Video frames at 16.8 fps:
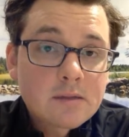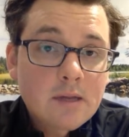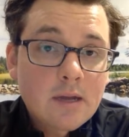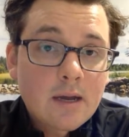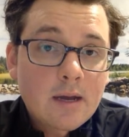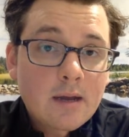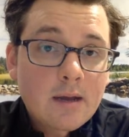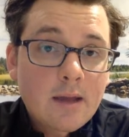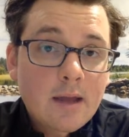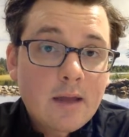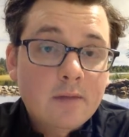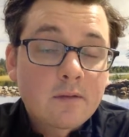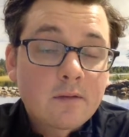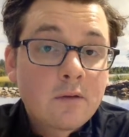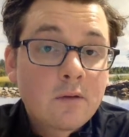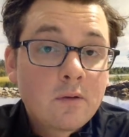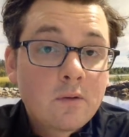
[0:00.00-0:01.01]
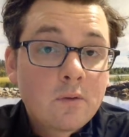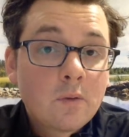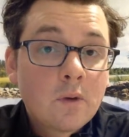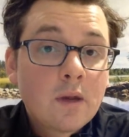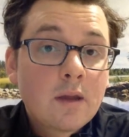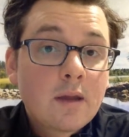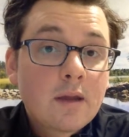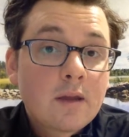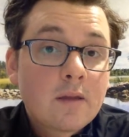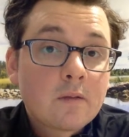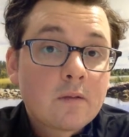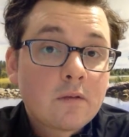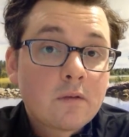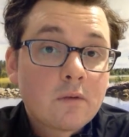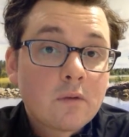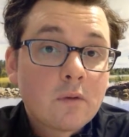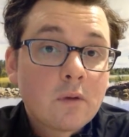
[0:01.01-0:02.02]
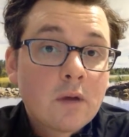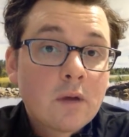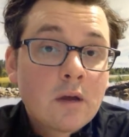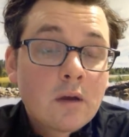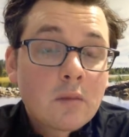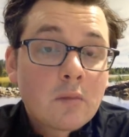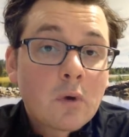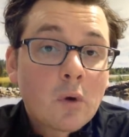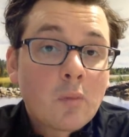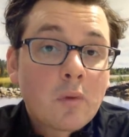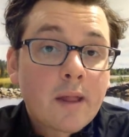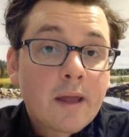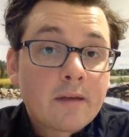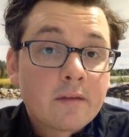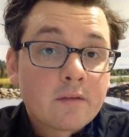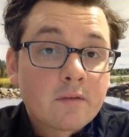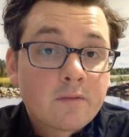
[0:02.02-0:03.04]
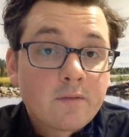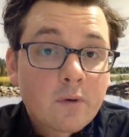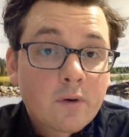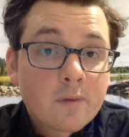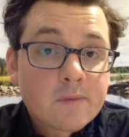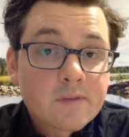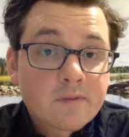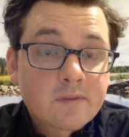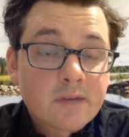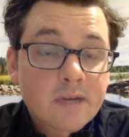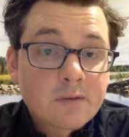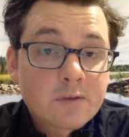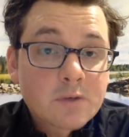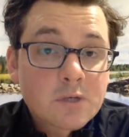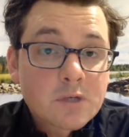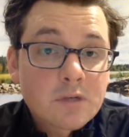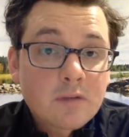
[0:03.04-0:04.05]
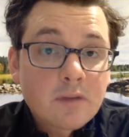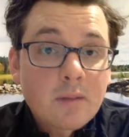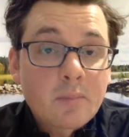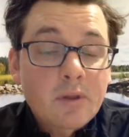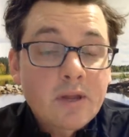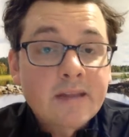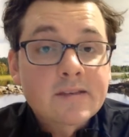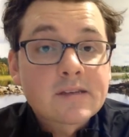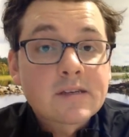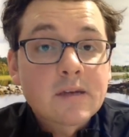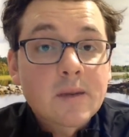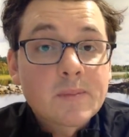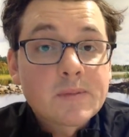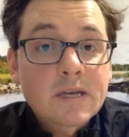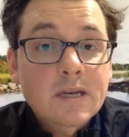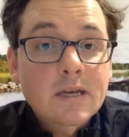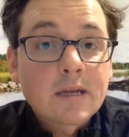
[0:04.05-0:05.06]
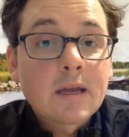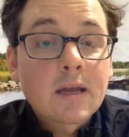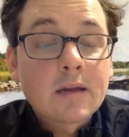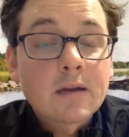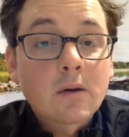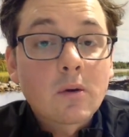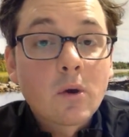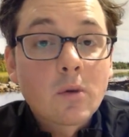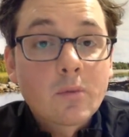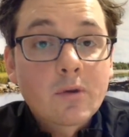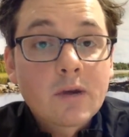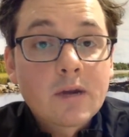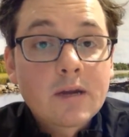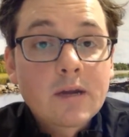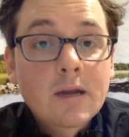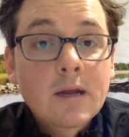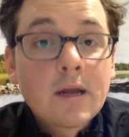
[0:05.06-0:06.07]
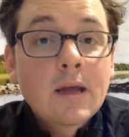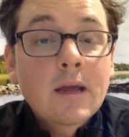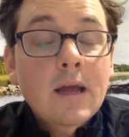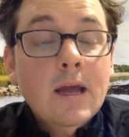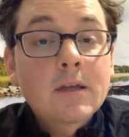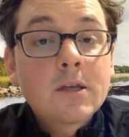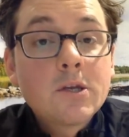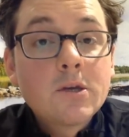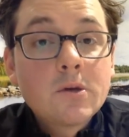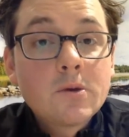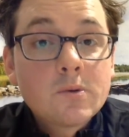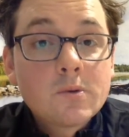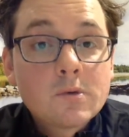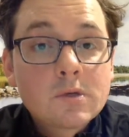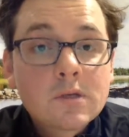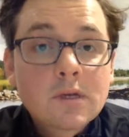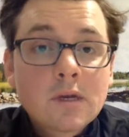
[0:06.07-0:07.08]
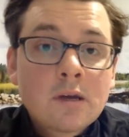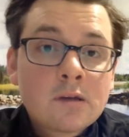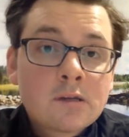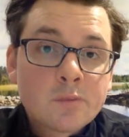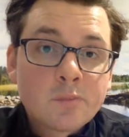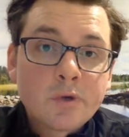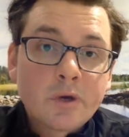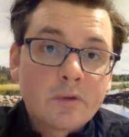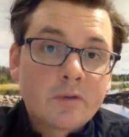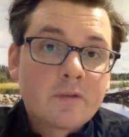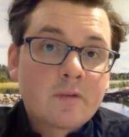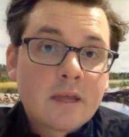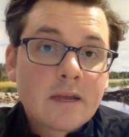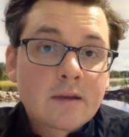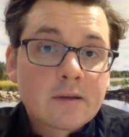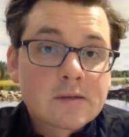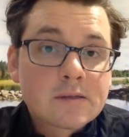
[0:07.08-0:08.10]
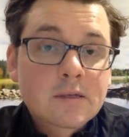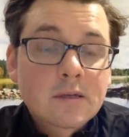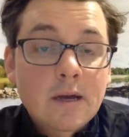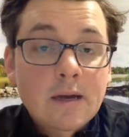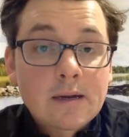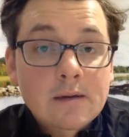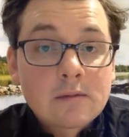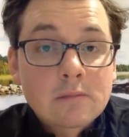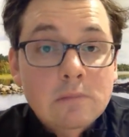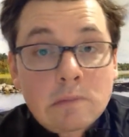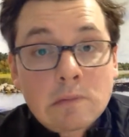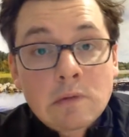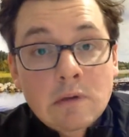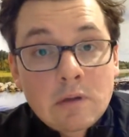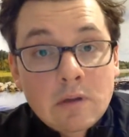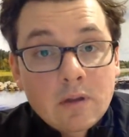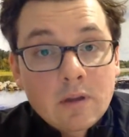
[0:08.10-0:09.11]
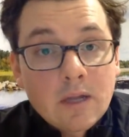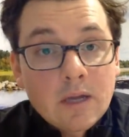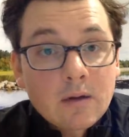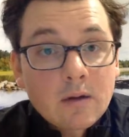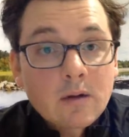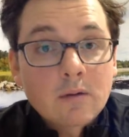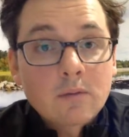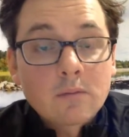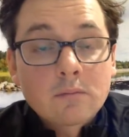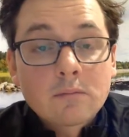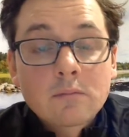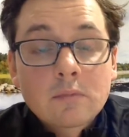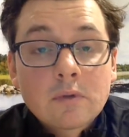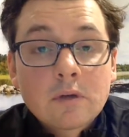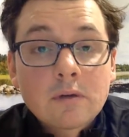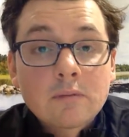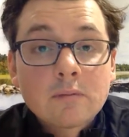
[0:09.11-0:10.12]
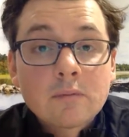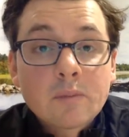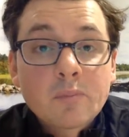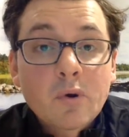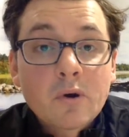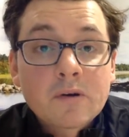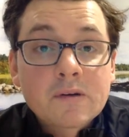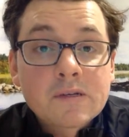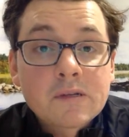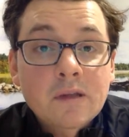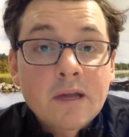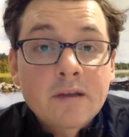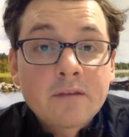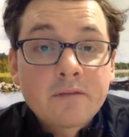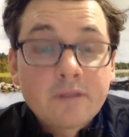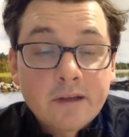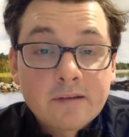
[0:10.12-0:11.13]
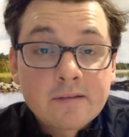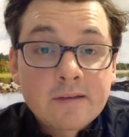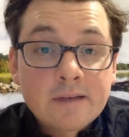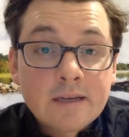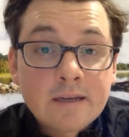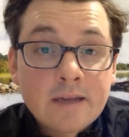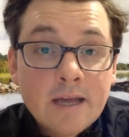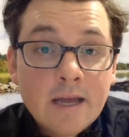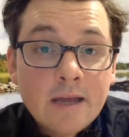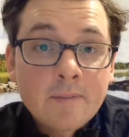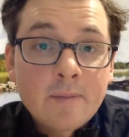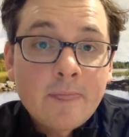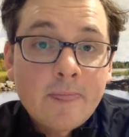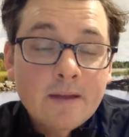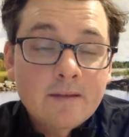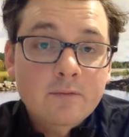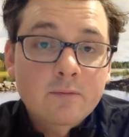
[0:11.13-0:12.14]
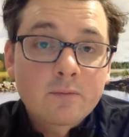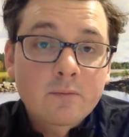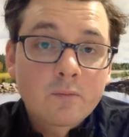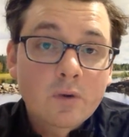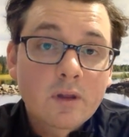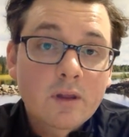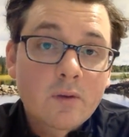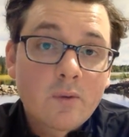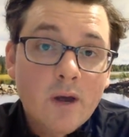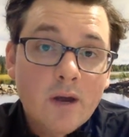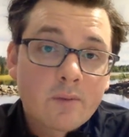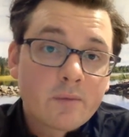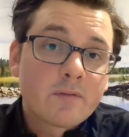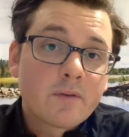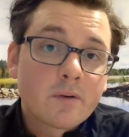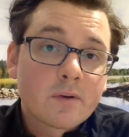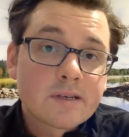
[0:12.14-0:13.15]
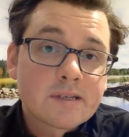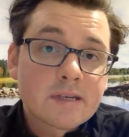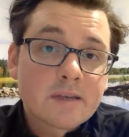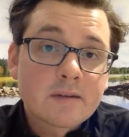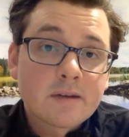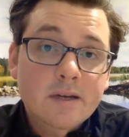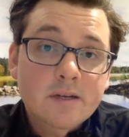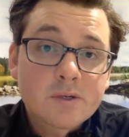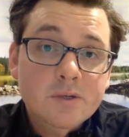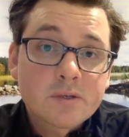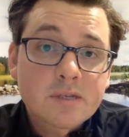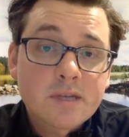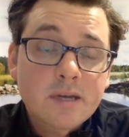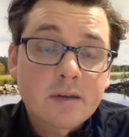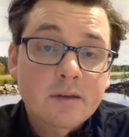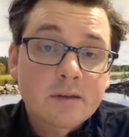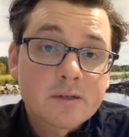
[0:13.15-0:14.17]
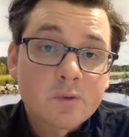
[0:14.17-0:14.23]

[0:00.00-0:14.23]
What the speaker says: N2 into mobilized forms of nitrogen that plants can uptake and incorporate and use to build things that are important to life, like DNA. That's really why we focus on the nitrogen cycle.